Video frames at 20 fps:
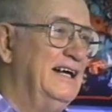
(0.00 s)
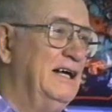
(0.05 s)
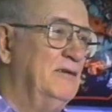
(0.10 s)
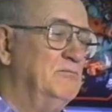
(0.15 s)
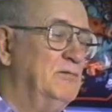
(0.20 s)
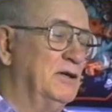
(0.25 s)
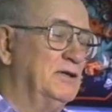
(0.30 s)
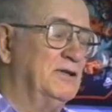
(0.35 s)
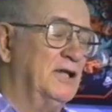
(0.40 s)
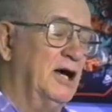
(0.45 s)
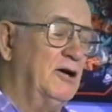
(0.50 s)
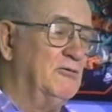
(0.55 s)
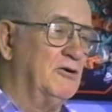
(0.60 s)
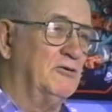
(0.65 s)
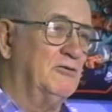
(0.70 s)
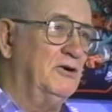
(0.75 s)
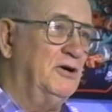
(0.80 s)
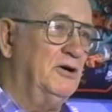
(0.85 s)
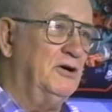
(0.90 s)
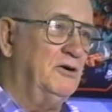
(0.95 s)
But they were
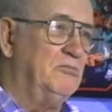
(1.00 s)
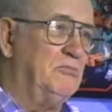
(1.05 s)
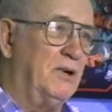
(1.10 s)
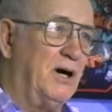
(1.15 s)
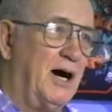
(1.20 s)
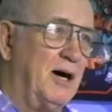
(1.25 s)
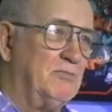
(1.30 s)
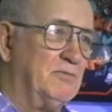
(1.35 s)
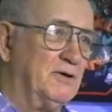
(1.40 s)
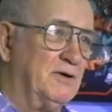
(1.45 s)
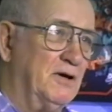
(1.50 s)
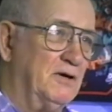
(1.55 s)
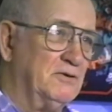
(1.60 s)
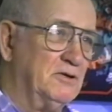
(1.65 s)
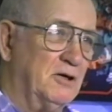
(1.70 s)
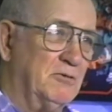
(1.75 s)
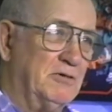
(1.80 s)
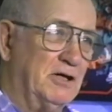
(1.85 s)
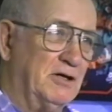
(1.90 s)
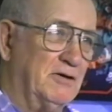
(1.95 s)
real popular on
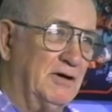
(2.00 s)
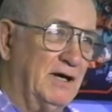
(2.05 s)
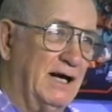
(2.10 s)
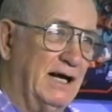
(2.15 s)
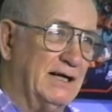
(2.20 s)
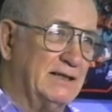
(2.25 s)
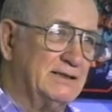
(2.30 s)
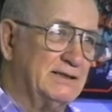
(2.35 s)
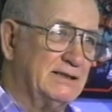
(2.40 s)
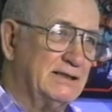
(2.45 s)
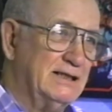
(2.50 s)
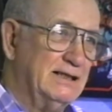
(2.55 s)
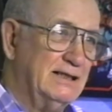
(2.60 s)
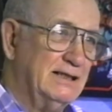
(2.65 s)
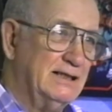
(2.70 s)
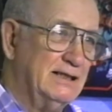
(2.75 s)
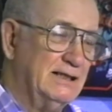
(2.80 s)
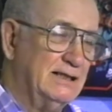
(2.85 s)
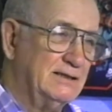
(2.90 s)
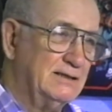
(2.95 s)
WMX.
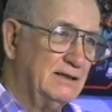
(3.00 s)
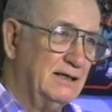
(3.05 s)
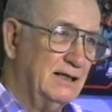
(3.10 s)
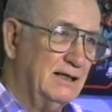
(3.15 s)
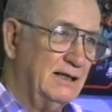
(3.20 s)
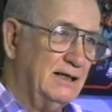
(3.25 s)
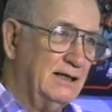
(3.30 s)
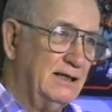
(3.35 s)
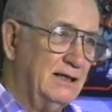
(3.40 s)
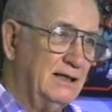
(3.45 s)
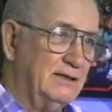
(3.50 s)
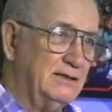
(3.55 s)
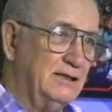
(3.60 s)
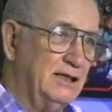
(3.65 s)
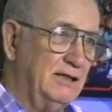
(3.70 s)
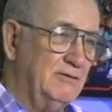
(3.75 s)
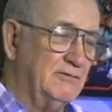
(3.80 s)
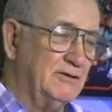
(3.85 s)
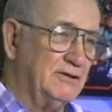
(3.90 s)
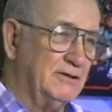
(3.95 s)

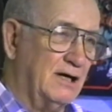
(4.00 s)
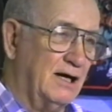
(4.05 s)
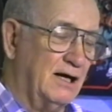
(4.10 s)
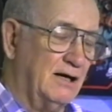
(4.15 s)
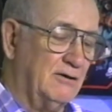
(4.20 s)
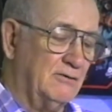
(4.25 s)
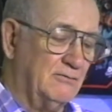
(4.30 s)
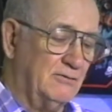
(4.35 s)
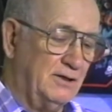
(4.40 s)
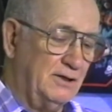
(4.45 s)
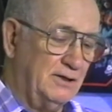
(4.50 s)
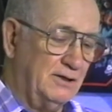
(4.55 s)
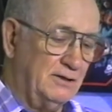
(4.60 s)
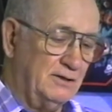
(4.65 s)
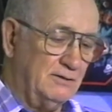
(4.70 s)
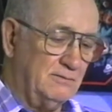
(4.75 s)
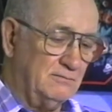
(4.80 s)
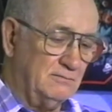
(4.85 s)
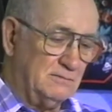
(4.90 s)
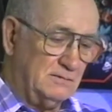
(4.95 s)
She was a
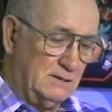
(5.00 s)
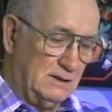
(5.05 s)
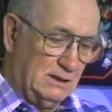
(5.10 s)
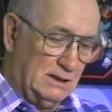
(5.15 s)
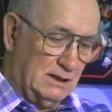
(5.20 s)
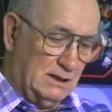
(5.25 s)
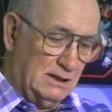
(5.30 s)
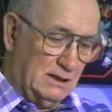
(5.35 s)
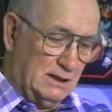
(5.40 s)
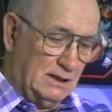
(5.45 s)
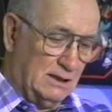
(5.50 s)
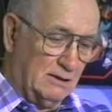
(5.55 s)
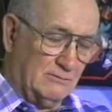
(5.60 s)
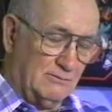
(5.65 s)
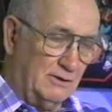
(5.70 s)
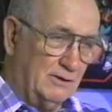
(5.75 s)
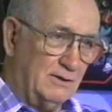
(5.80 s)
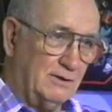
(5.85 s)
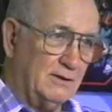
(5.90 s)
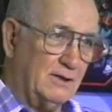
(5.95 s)
real, a
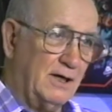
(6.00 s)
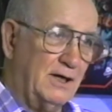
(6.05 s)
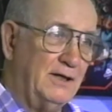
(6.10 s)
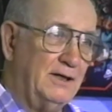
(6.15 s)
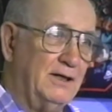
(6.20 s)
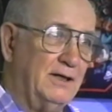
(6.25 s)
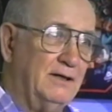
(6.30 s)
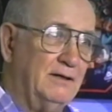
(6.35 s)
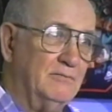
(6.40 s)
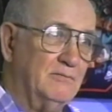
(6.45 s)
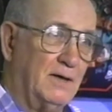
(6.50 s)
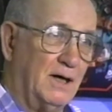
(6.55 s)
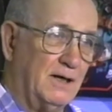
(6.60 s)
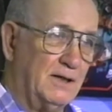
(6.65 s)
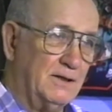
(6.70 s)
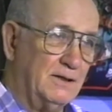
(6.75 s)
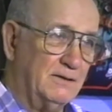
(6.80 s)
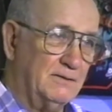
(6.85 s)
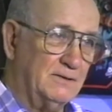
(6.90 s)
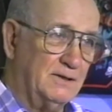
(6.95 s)
real lady,
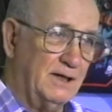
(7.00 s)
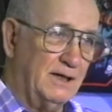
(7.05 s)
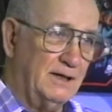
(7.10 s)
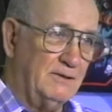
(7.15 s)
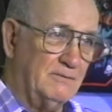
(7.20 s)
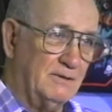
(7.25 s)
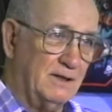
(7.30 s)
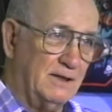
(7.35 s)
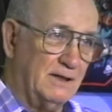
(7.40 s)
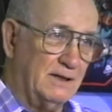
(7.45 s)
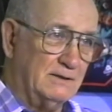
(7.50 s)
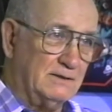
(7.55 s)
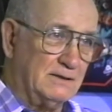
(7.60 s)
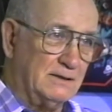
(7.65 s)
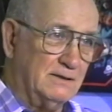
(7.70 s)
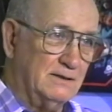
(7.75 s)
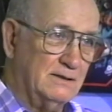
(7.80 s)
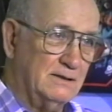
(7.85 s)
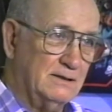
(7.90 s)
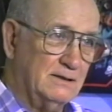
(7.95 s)
Molly O'Day was.
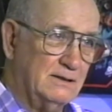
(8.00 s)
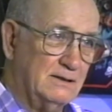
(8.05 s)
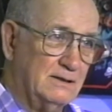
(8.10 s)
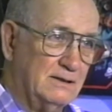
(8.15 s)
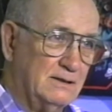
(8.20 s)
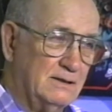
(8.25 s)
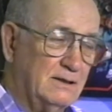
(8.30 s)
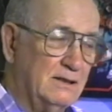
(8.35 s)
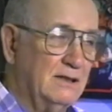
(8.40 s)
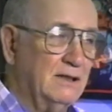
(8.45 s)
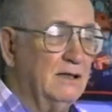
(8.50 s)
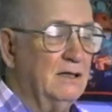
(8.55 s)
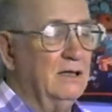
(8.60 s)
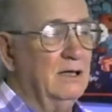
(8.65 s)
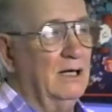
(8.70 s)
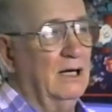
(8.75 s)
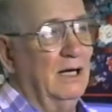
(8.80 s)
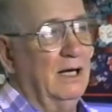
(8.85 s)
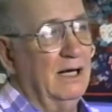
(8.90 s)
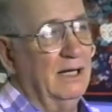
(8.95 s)

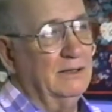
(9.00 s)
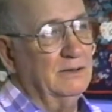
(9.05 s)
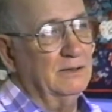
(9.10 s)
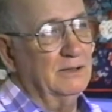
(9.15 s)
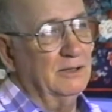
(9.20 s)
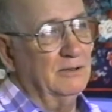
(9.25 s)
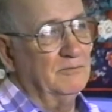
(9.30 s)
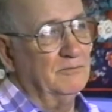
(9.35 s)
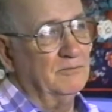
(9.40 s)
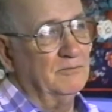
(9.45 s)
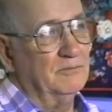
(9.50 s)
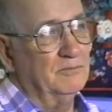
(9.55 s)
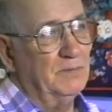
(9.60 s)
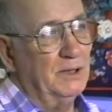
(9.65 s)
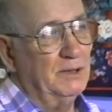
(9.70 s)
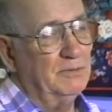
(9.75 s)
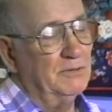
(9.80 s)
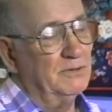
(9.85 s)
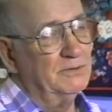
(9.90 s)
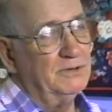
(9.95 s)
And uh,
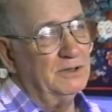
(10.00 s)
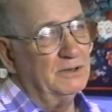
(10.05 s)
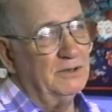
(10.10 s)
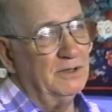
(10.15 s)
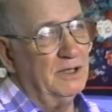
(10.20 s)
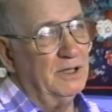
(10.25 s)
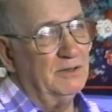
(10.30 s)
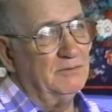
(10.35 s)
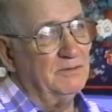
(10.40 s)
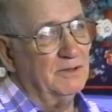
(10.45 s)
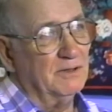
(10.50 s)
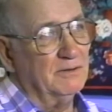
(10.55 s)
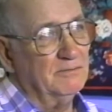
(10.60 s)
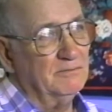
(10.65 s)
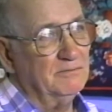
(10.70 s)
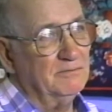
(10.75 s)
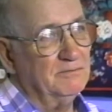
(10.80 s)
people just loved her.